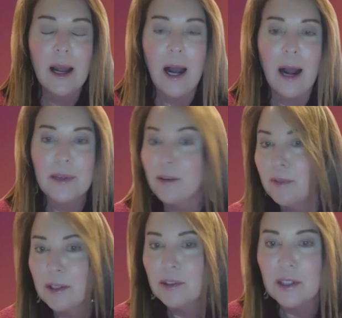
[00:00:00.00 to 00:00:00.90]
I'm
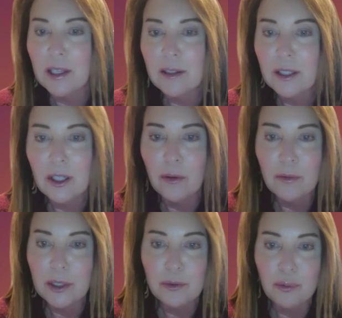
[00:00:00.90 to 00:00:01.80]
convinced that, it
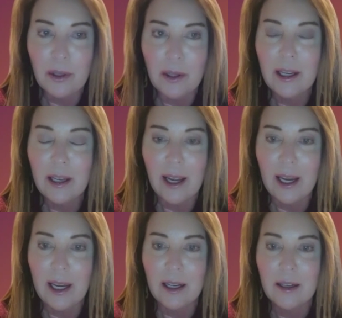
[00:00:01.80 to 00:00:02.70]
was really
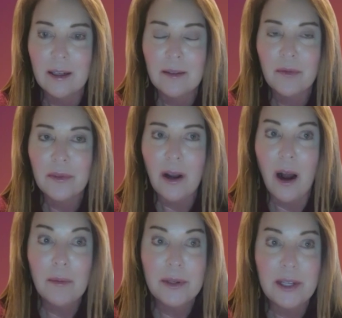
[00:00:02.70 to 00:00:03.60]
a
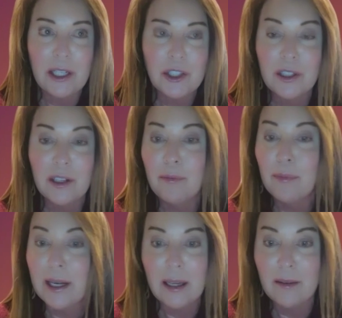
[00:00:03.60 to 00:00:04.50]
combination of
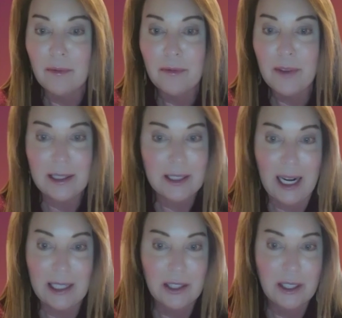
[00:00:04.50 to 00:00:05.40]
many
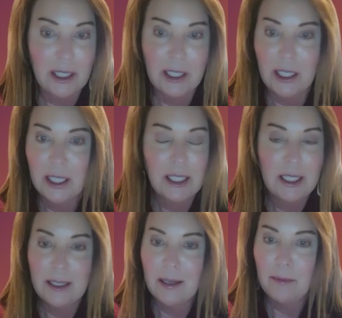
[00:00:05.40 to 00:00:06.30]
fantastic
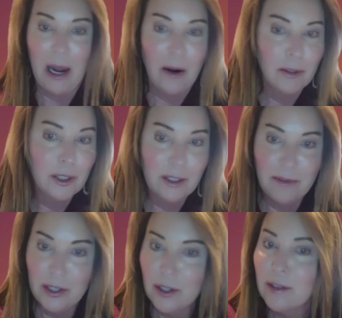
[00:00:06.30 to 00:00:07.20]
powers of
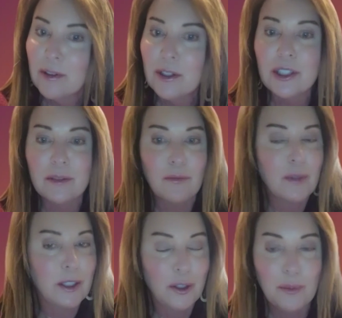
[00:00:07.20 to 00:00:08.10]
the universe and
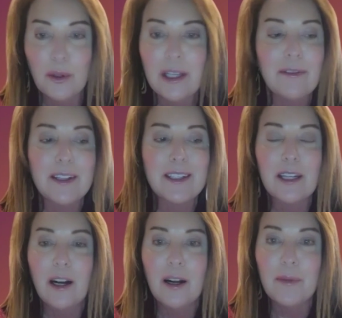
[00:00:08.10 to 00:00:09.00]
what you believe in
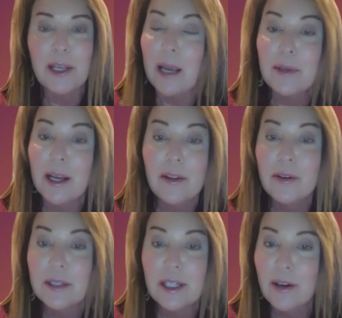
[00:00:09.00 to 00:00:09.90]
that came together,
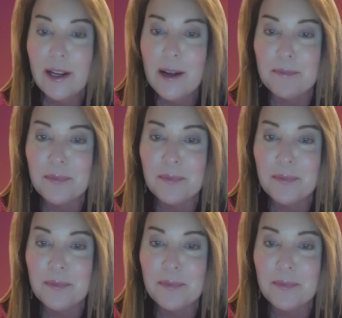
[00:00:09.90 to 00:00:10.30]
and here I am.